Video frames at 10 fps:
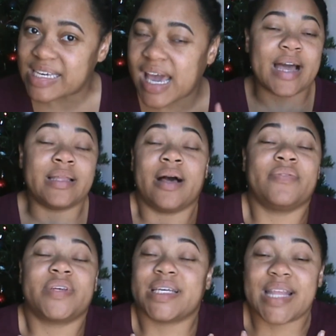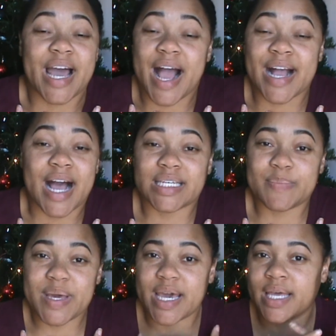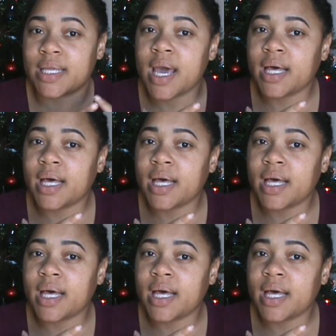I love to, that I got to be in